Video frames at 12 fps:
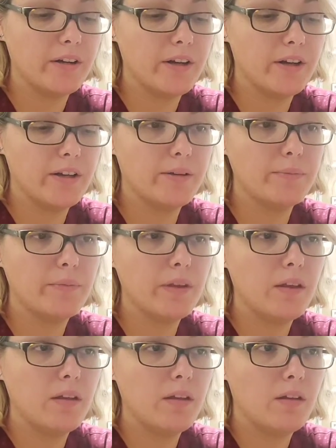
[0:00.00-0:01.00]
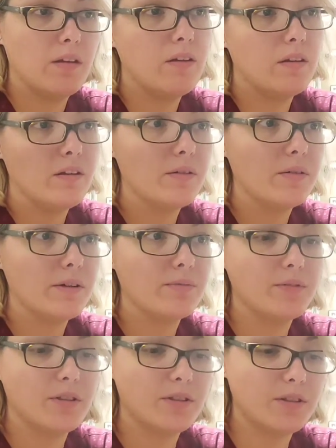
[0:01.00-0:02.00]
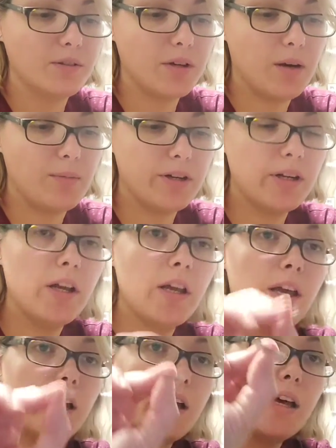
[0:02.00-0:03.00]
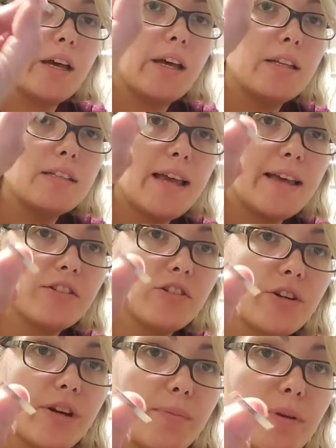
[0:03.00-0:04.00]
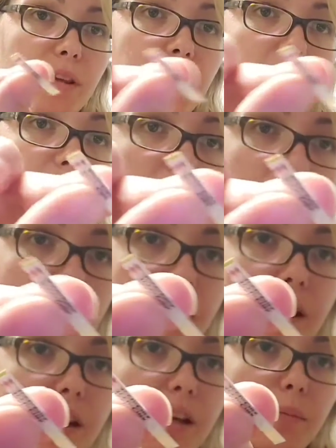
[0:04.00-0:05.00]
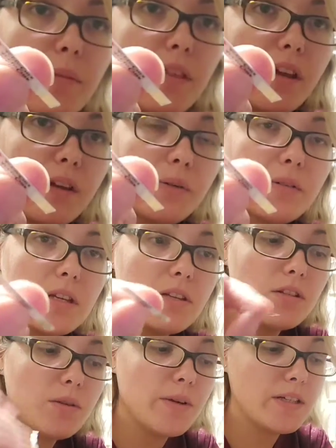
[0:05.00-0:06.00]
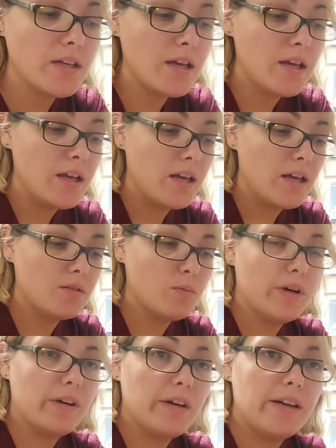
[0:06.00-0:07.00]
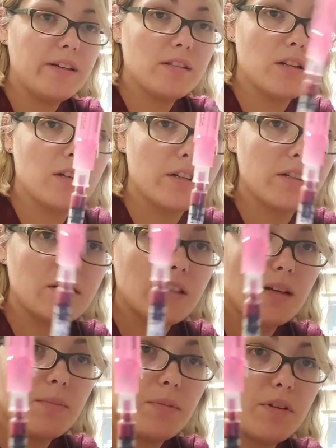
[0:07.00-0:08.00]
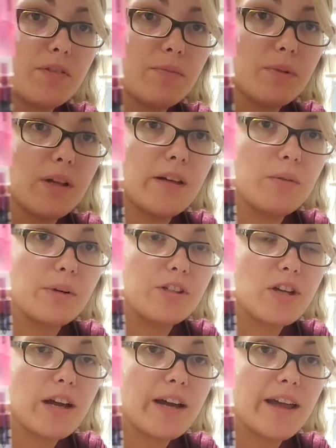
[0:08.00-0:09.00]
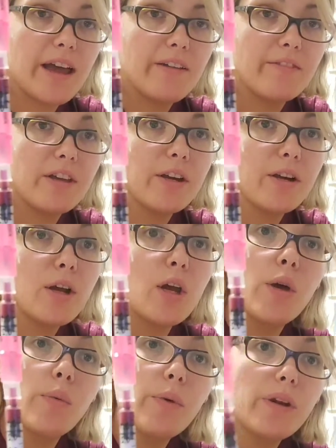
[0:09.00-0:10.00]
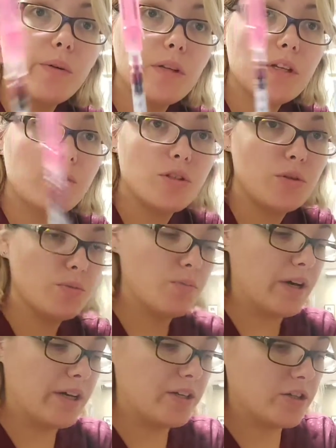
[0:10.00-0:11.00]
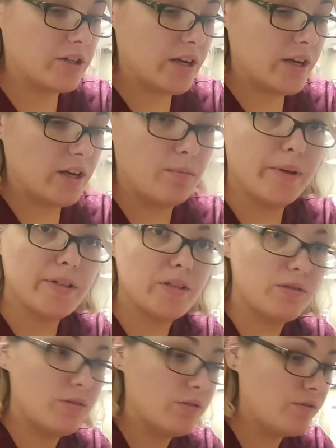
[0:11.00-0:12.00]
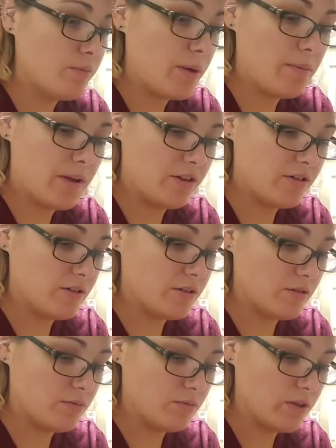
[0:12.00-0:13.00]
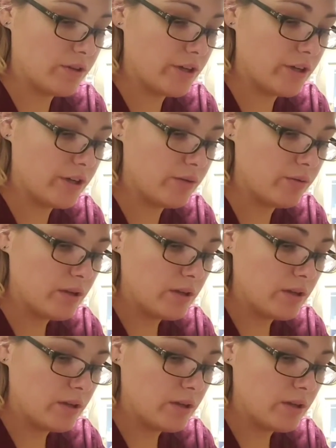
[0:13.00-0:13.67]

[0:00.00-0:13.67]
or just a glucometer, test strip here that goes into it, as well as our sample of blood, which I have here. We don't need too much. I just used for my patient not too long ago.